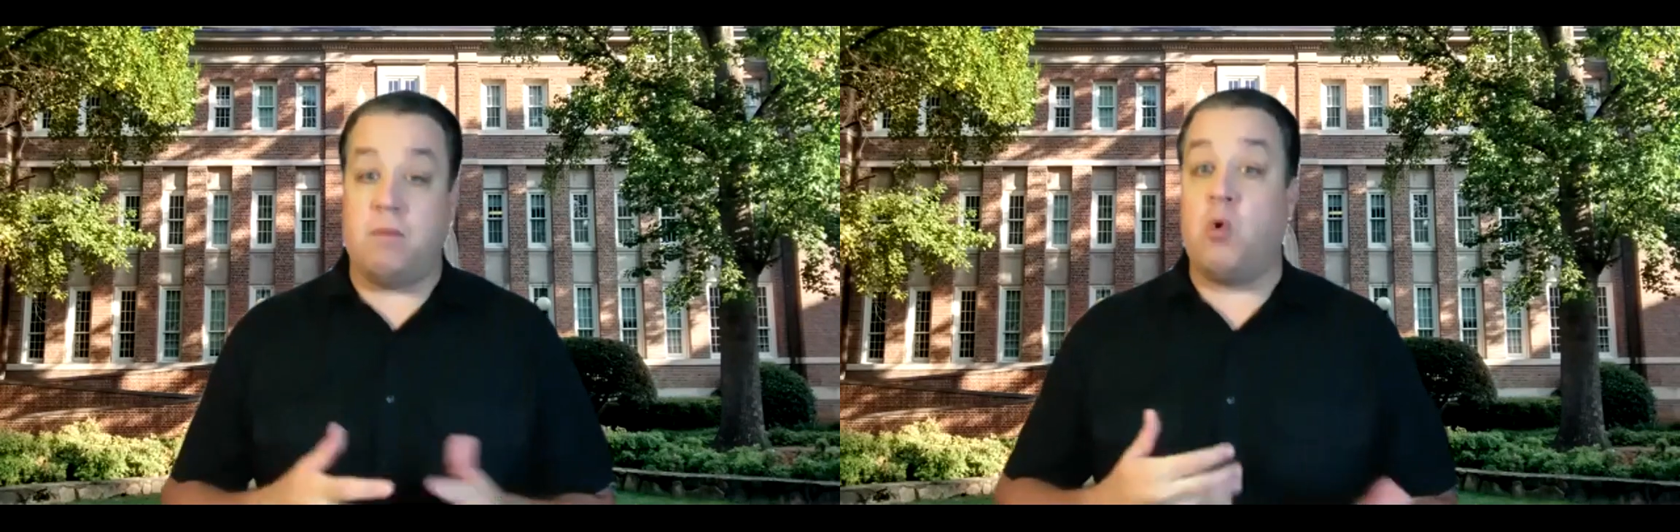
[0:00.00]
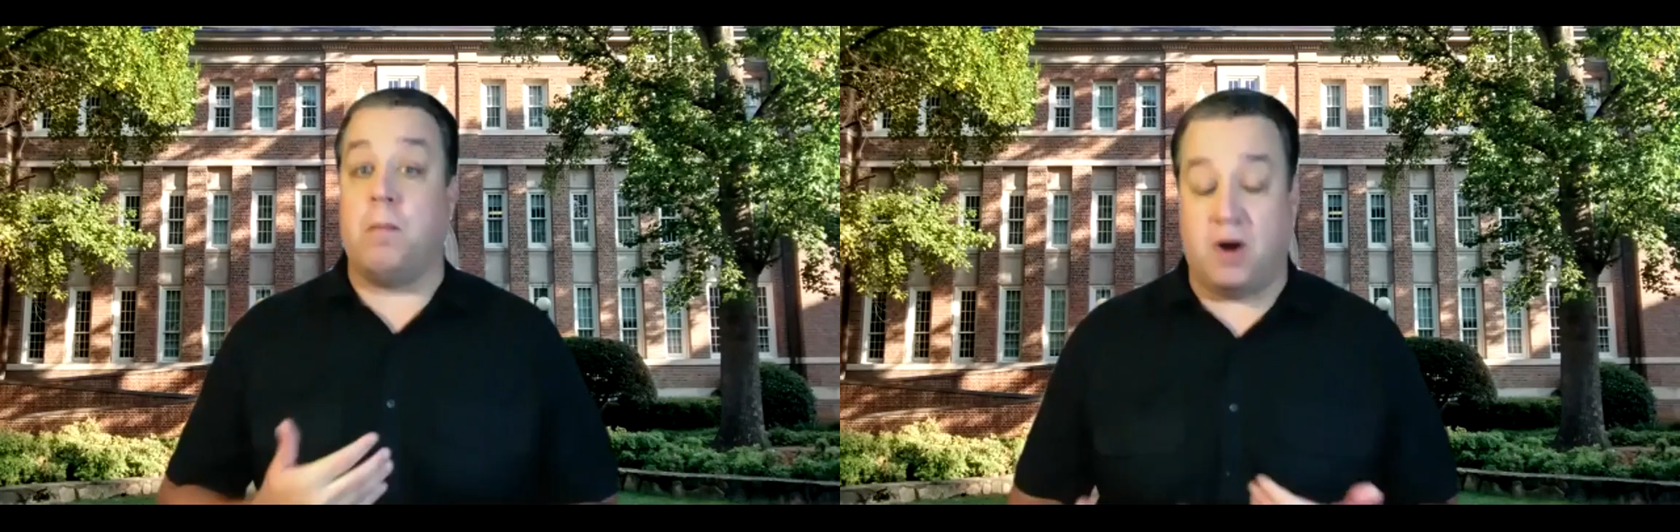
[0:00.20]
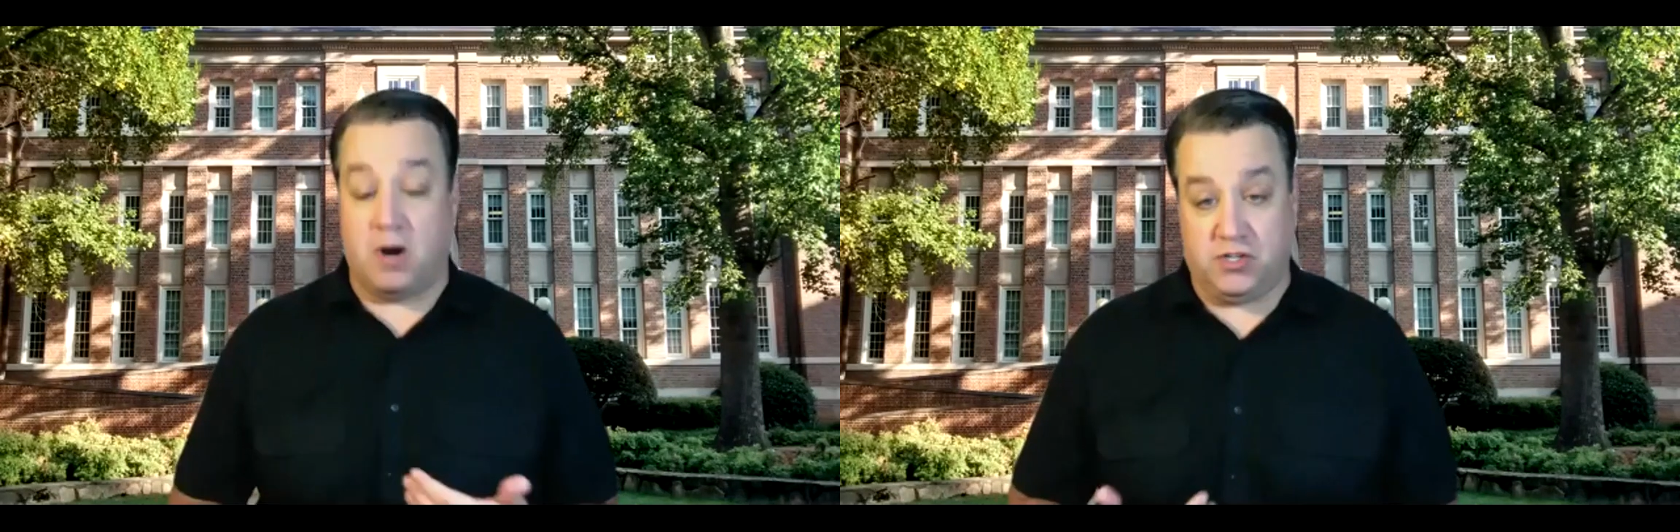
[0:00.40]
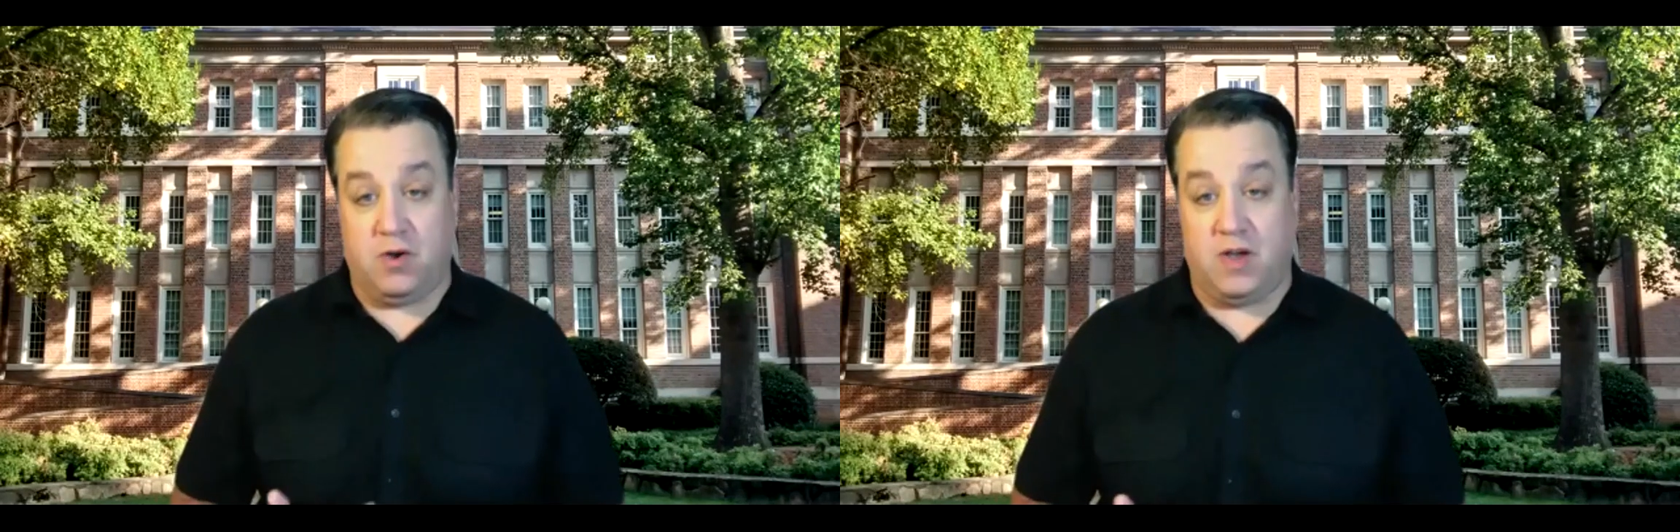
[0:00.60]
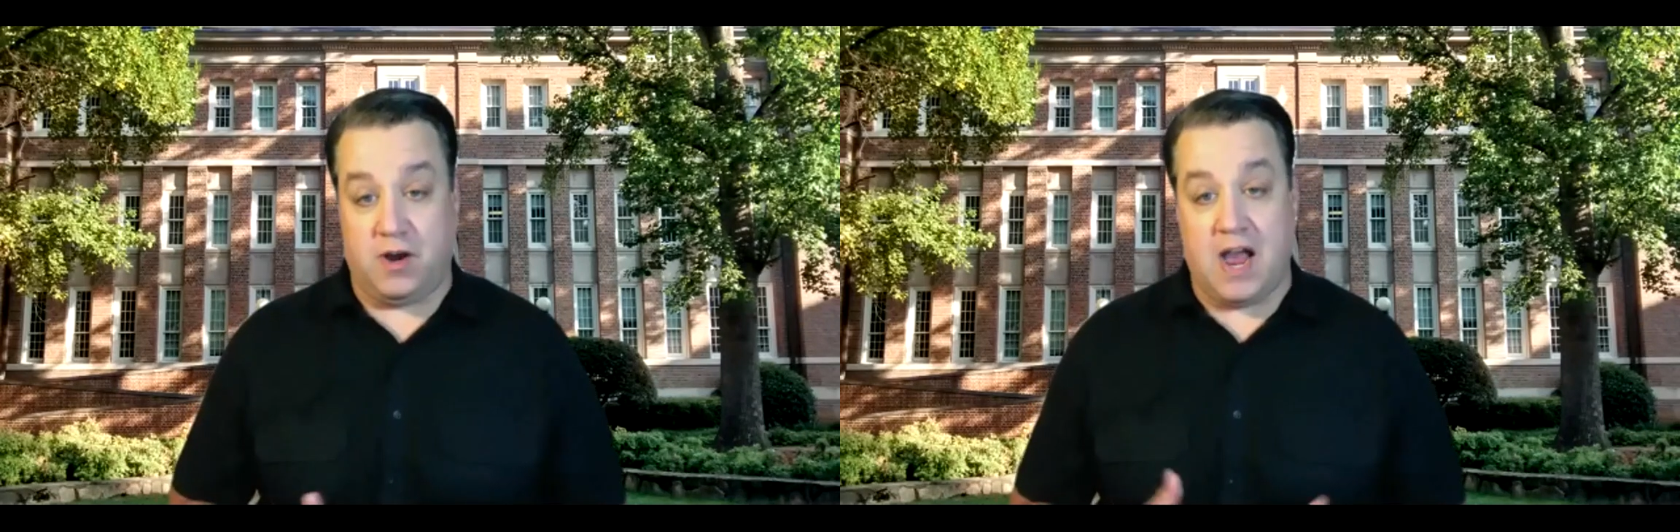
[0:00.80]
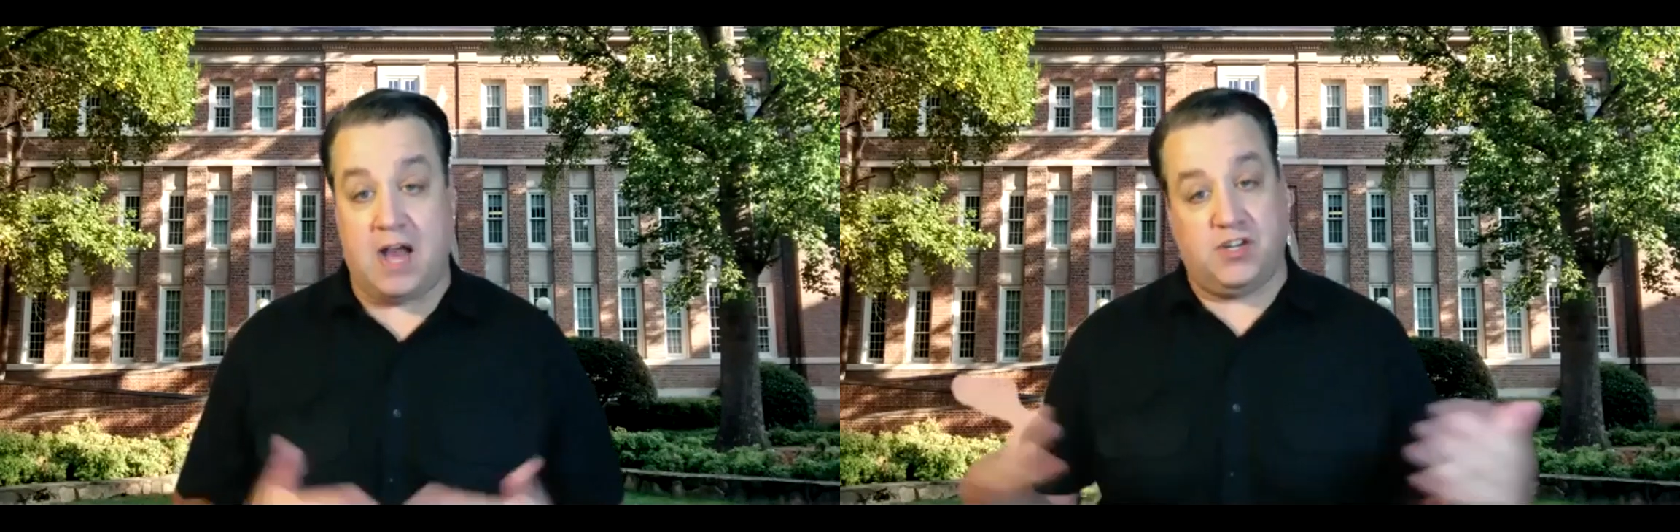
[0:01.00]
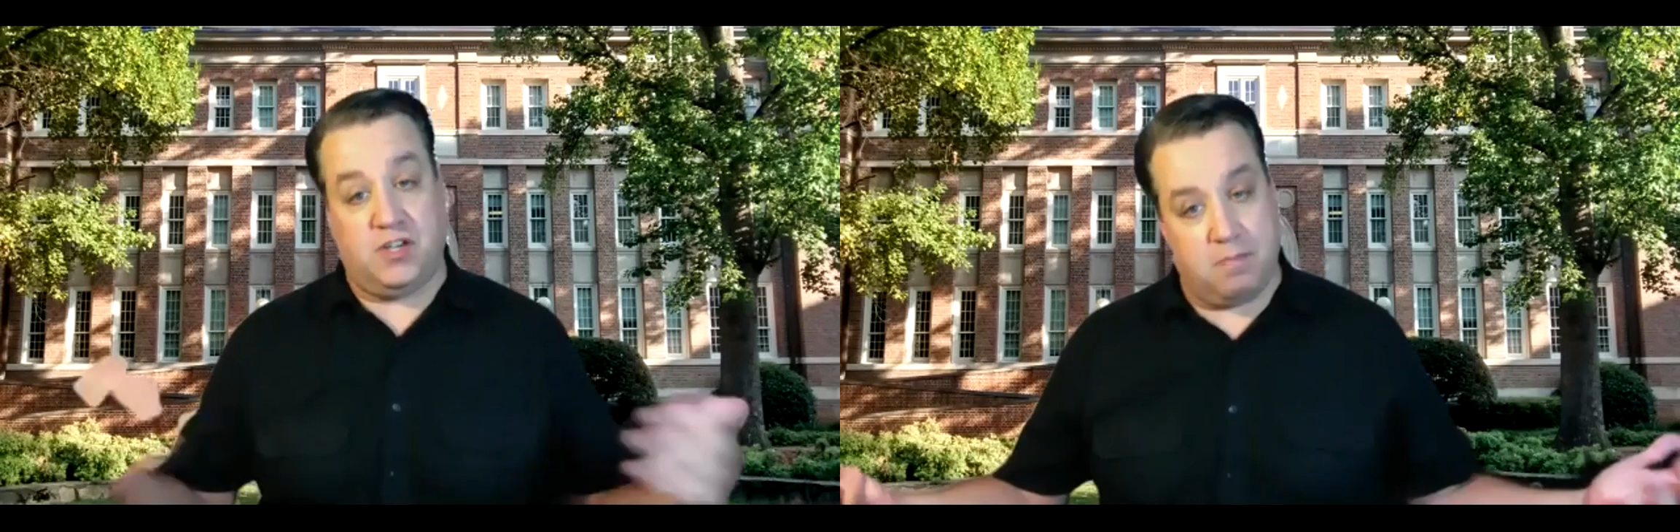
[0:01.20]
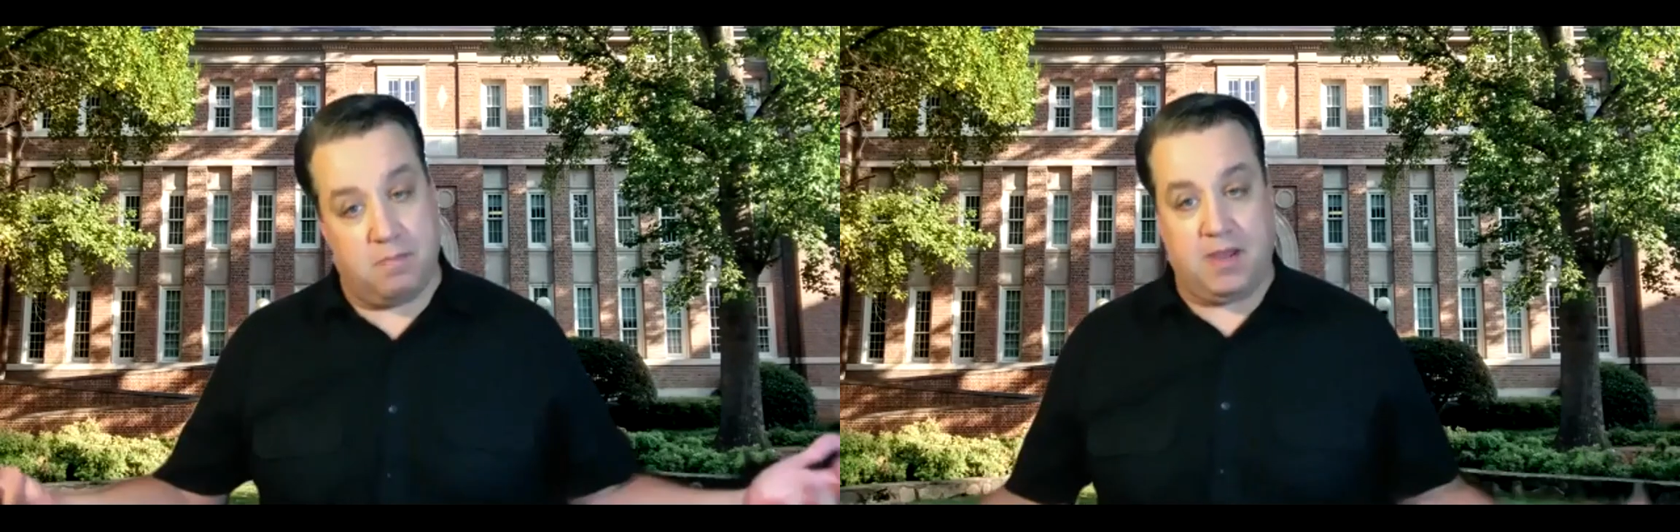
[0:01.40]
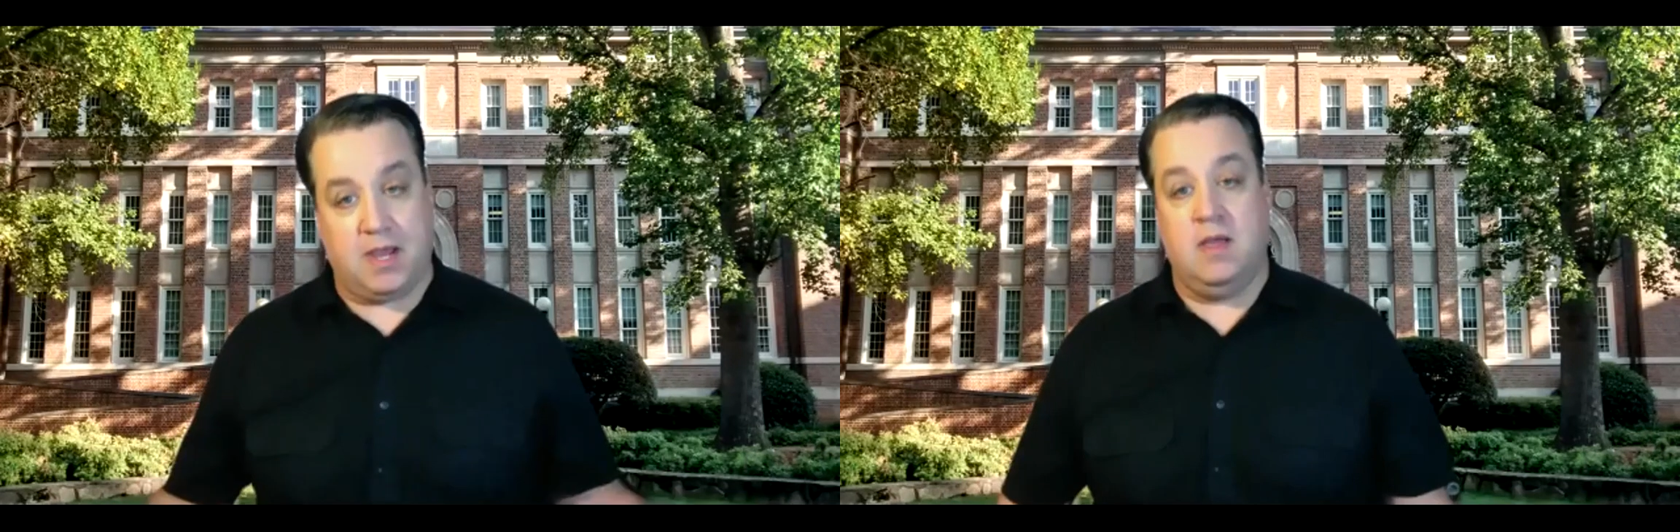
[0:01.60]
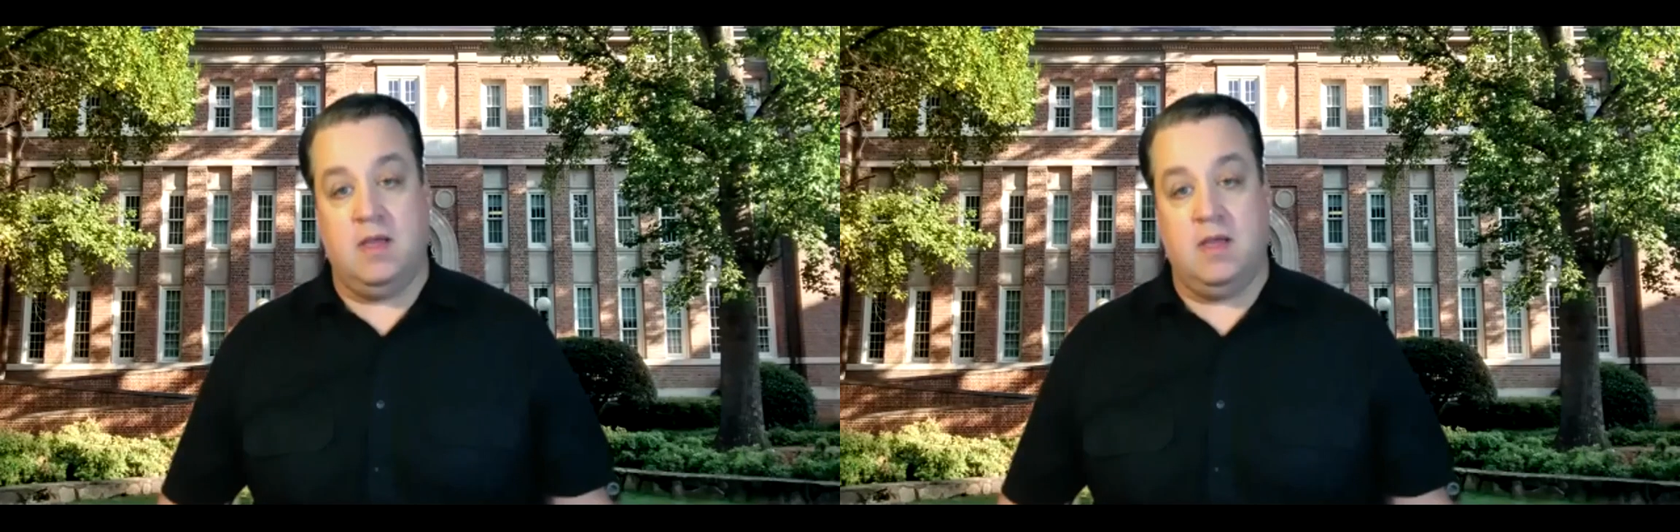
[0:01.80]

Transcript: more personal interaction than maybe